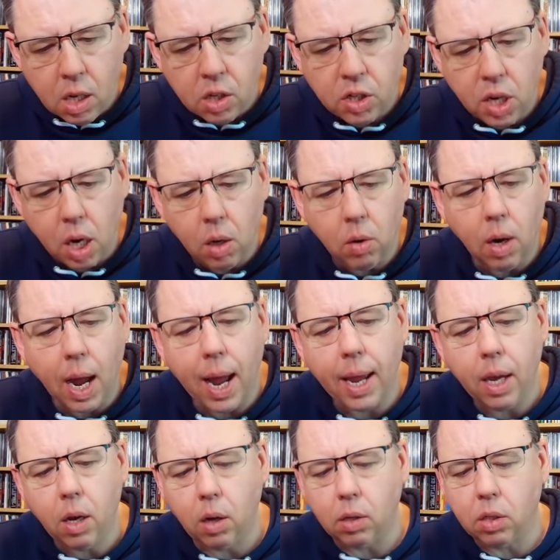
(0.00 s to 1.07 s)
So
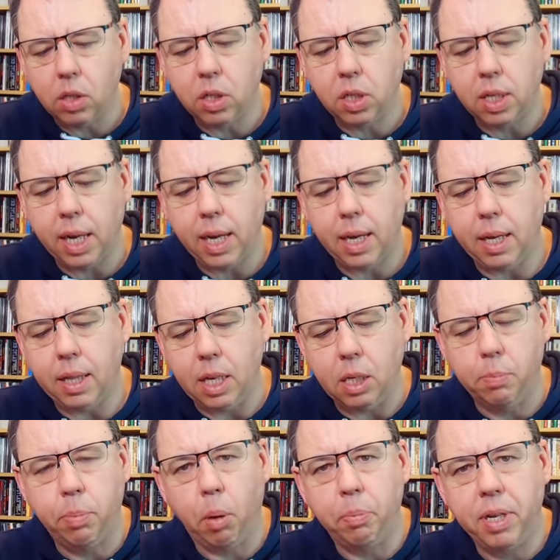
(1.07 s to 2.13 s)
I got
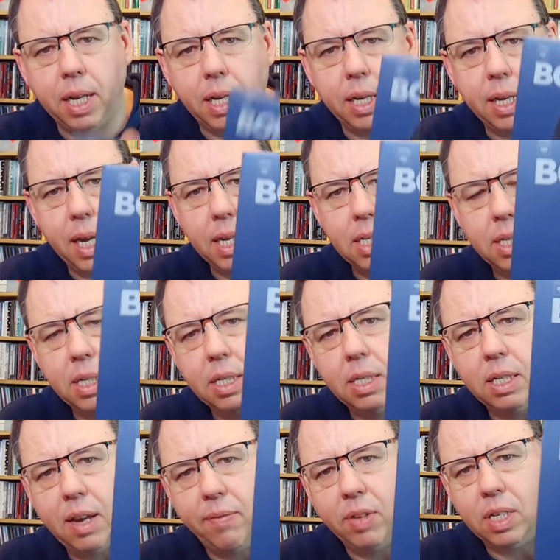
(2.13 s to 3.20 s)
this Bob Dylan
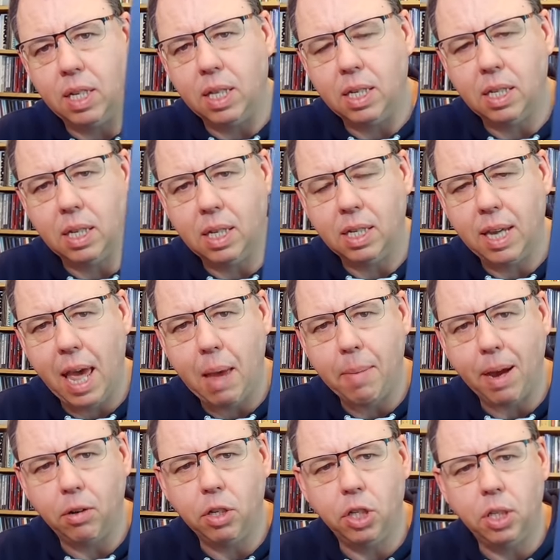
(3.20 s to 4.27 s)
1970. This
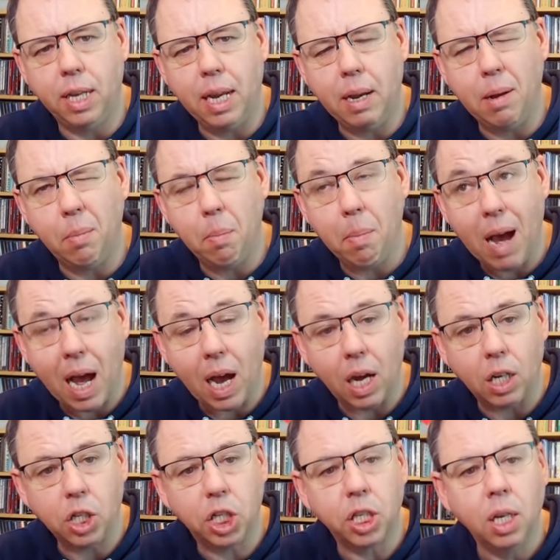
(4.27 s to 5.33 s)
came out in
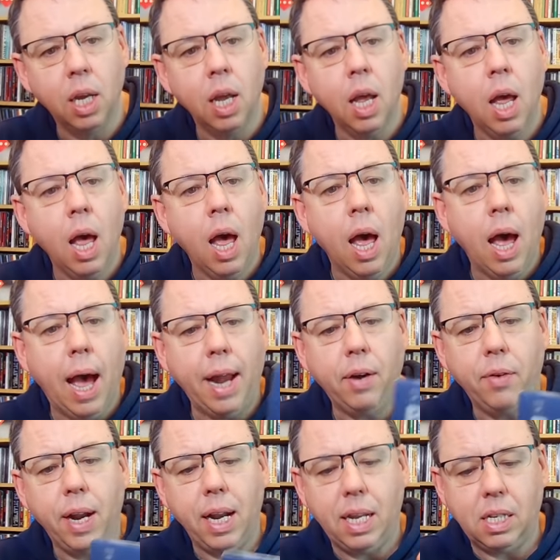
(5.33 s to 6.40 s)
March.
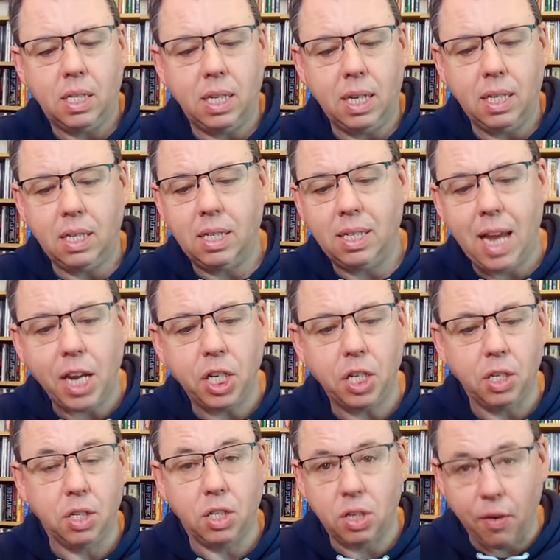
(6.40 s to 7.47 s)
And really, it's
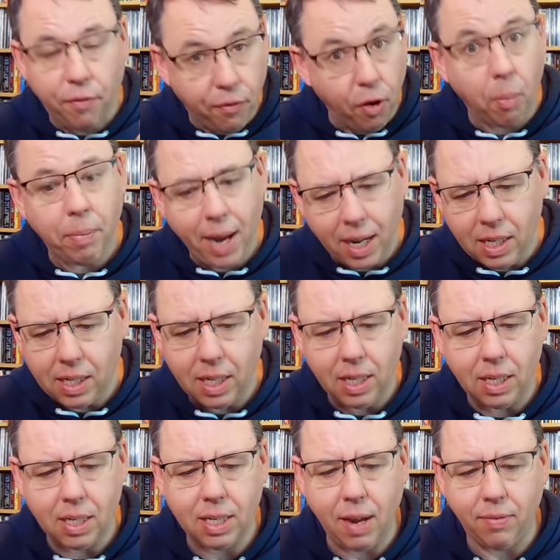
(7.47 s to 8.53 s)
sessions from
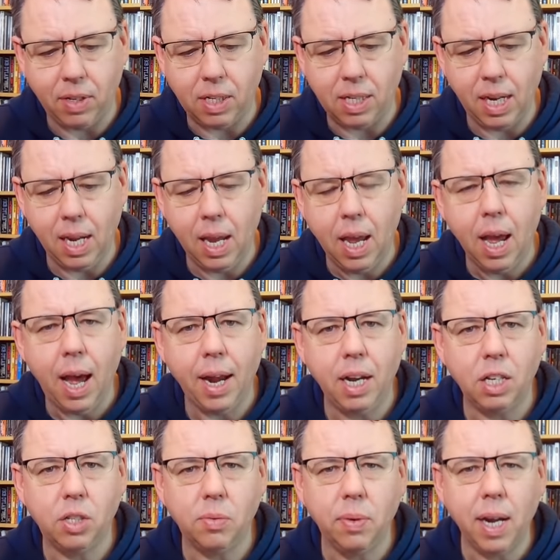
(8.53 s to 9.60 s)
1970. And
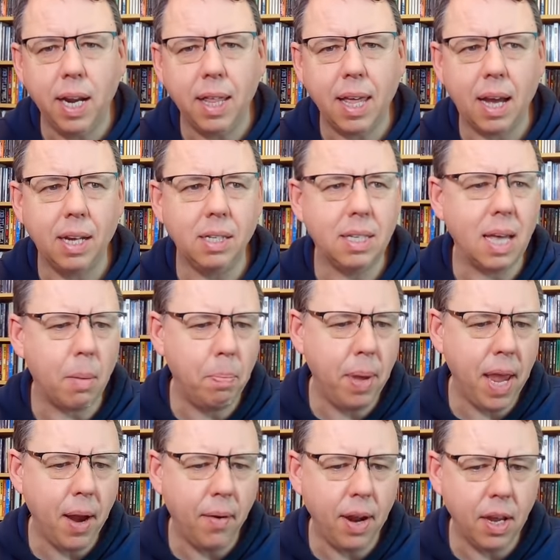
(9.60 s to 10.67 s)
it's really that
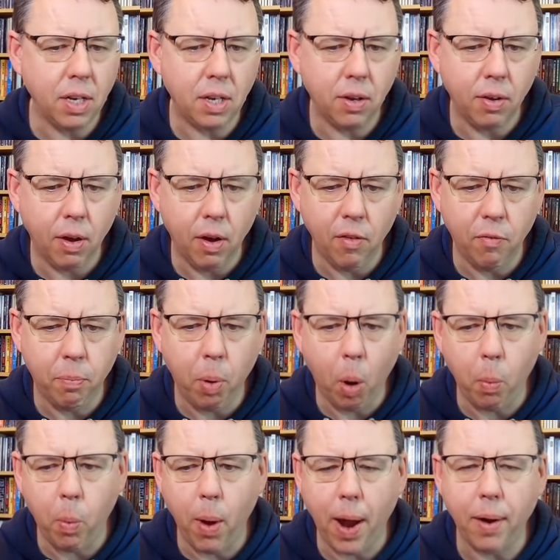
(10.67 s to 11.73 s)
period of
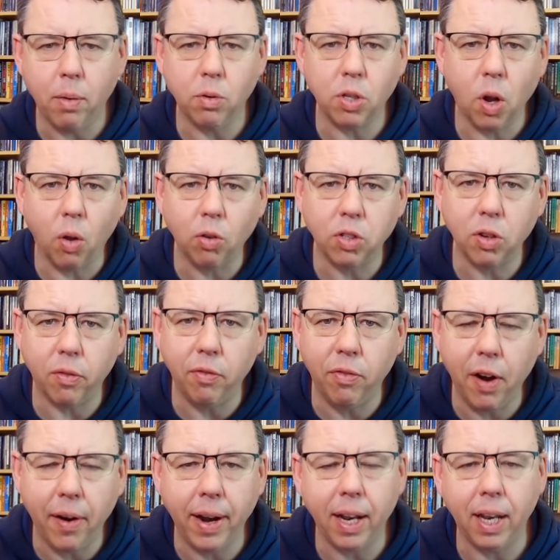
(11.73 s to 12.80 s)
Bob where it was all sort of
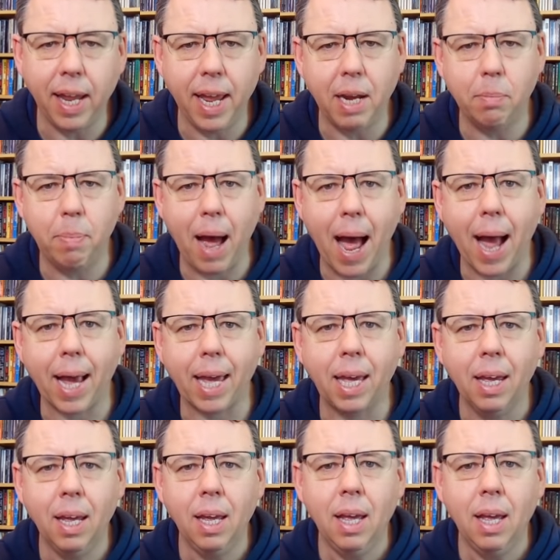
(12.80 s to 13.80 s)
very laid back.